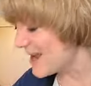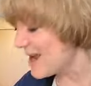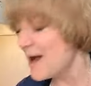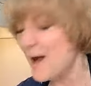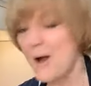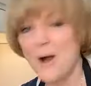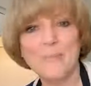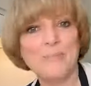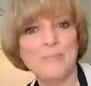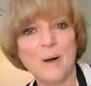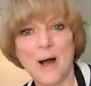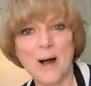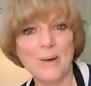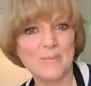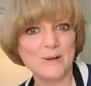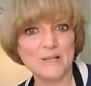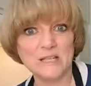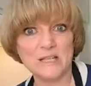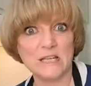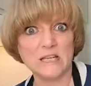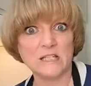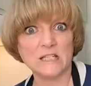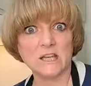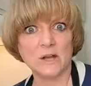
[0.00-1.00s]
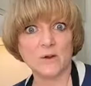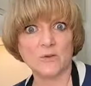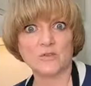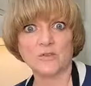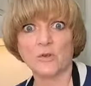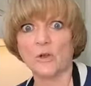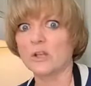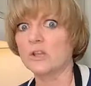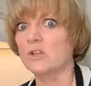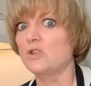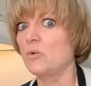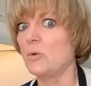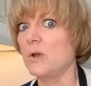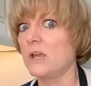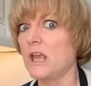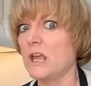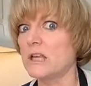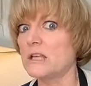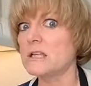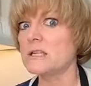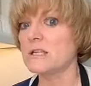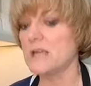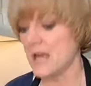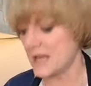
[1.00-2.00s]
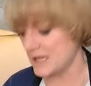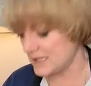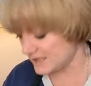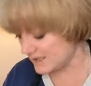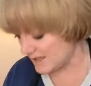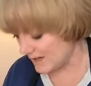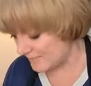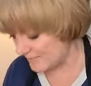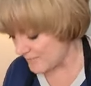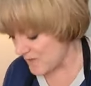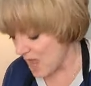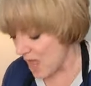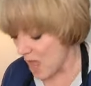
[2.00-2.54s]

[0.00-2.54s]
Uh, Bob was in the Like, Do we get to taste some?